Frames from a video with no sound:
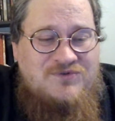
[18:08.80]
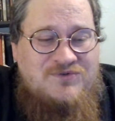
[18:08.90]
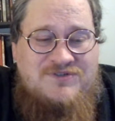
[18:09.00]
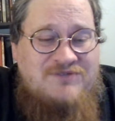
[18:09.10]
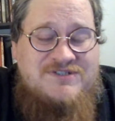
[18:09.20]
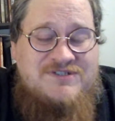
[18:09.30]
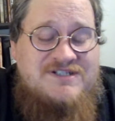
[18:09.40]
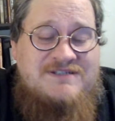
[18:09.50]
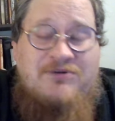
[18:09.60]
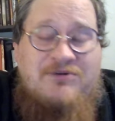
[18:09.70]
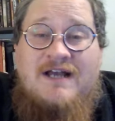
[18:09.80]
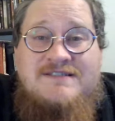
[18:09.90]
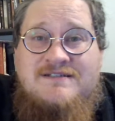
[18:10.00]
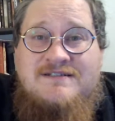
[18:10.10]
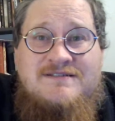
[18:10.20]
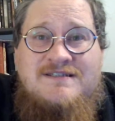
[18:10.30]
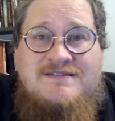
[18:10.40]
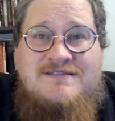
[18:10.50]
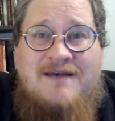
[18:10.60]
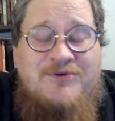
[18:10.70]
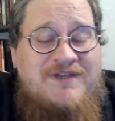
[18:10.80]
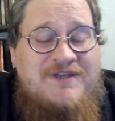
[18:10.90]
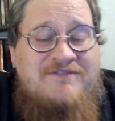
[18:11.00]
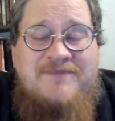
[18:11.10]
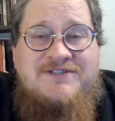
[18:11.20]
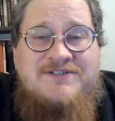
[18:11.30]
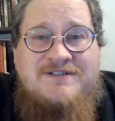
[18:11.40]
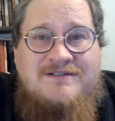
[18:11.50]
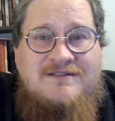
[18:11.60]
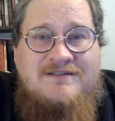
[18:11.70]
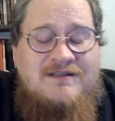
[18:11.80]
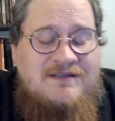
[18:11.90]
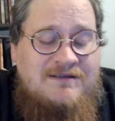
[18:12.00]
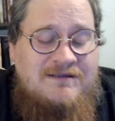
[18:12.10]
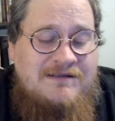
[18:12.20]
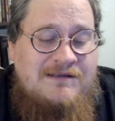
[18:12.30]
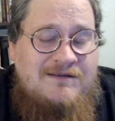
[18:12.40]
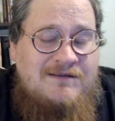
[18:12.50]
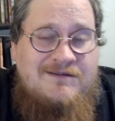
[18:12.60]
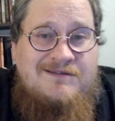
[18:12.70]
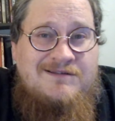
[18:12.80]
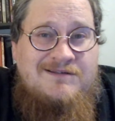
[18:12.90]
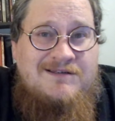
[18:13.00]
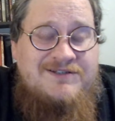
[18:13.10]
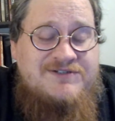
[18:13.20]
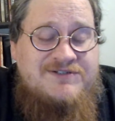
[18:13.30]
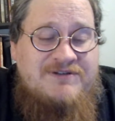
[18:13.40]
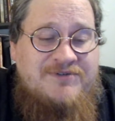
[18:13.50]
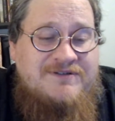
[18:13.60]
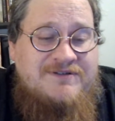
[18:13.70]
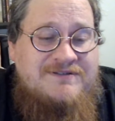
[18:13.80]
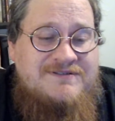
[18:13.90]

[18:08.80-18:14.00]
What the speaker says: It was just surprising to see Tom O'Keefe mentioned in a history book.